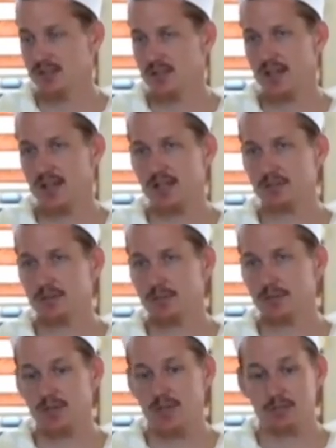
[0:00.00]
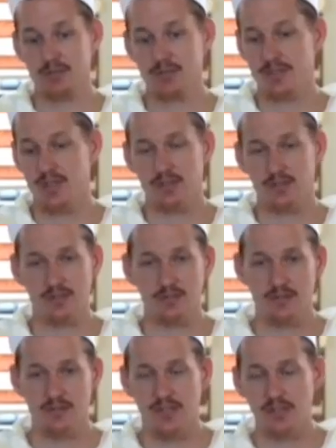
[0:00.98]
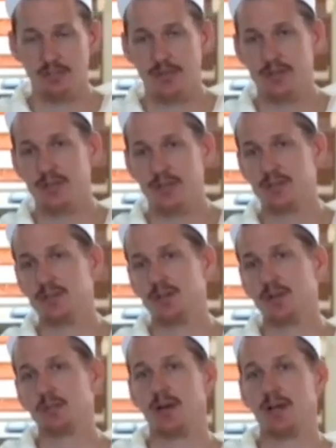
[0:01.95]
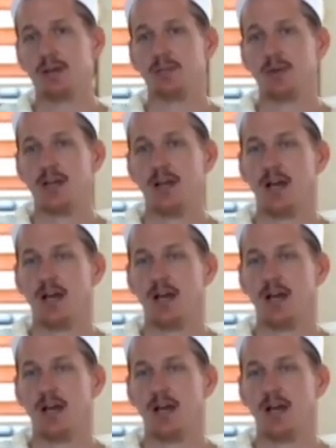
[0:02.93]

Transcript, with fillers: Sayyidina Ali ibn Abi Talib, he said, this is a statement that is narrated by him.